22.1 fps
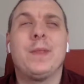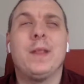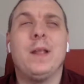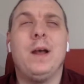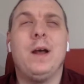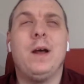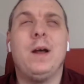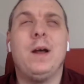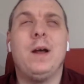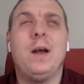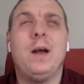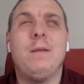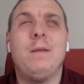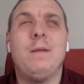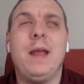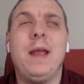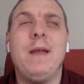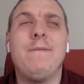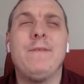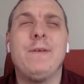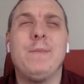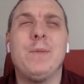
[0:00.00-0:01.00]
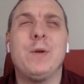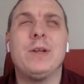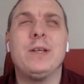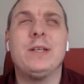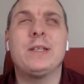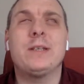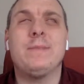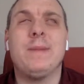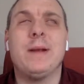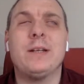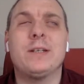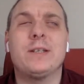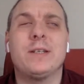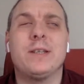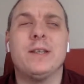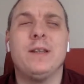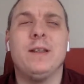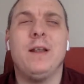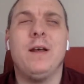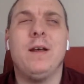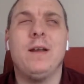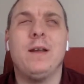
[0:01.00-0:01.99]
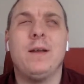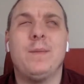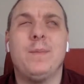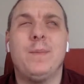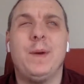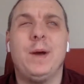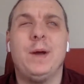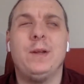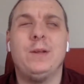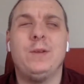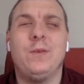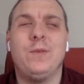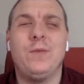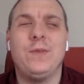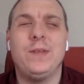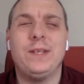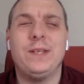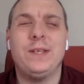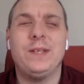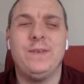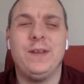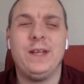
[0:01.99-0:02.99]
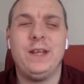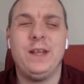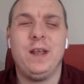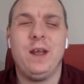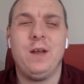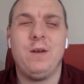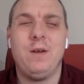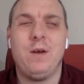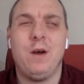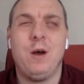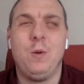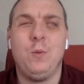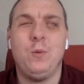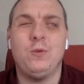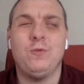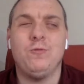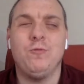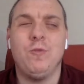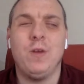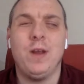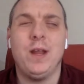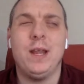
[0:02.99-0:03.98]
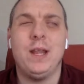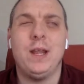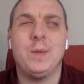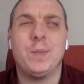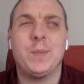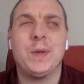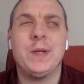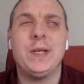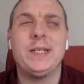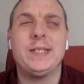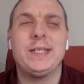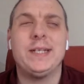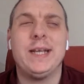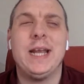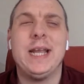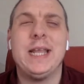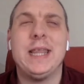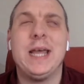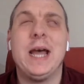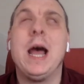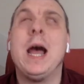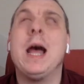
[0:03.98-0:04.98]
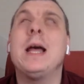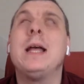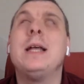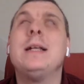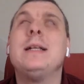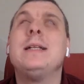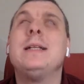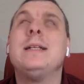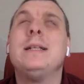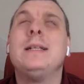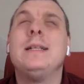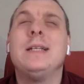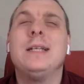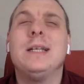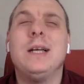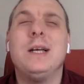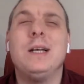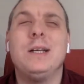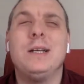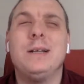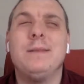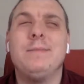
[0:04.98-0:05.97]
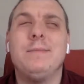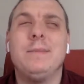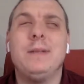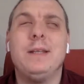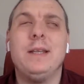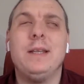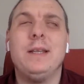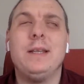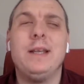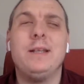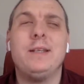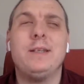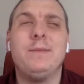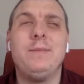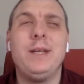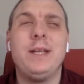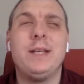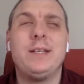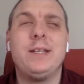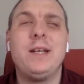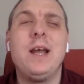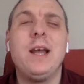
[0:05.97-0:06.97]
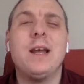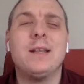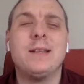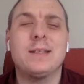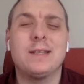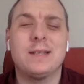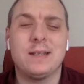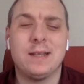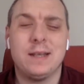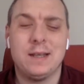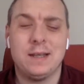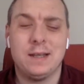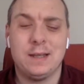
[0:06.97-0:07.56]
everybody smash the like button on this video. I would really appreciate that. Let's get into some of your chats.